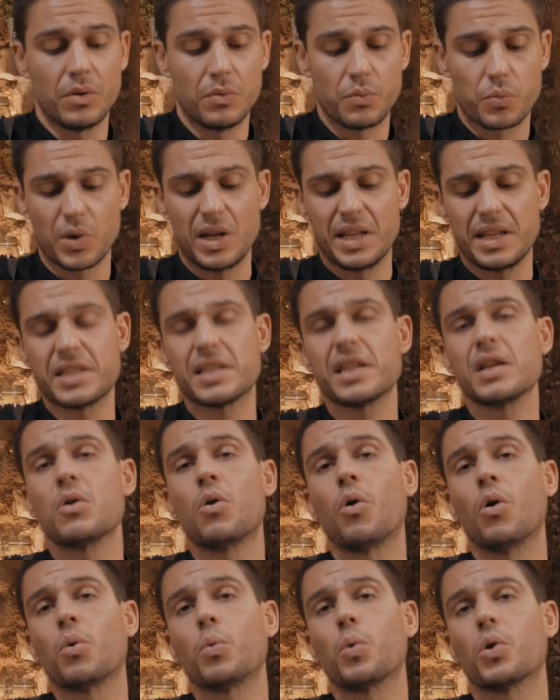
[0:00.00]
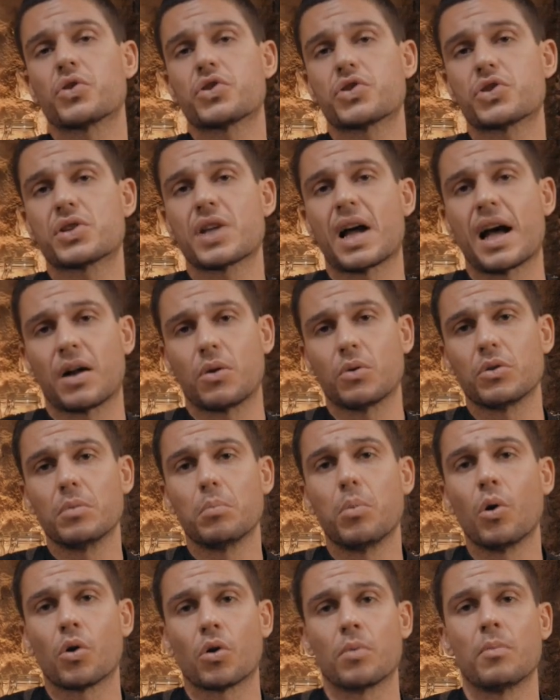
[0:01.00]
releasing all what's stuck on the
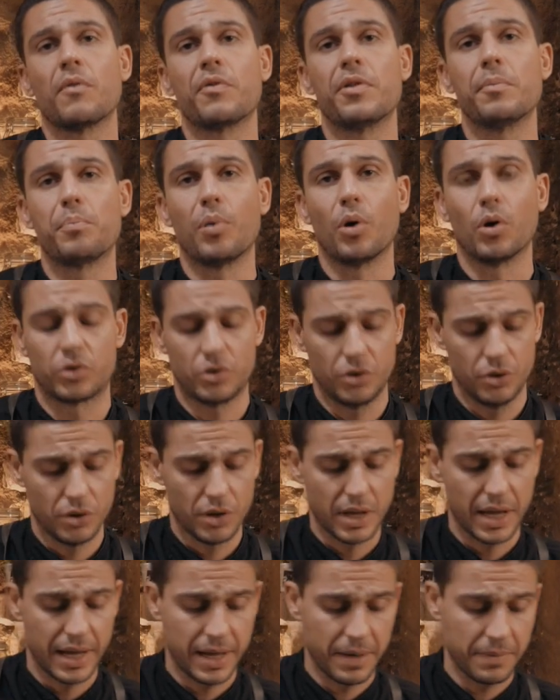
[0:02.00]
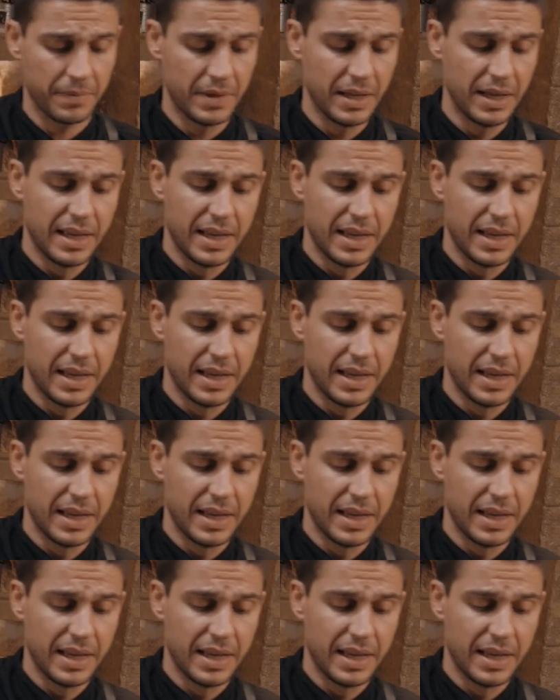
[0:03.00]
bottom of the pot, okay?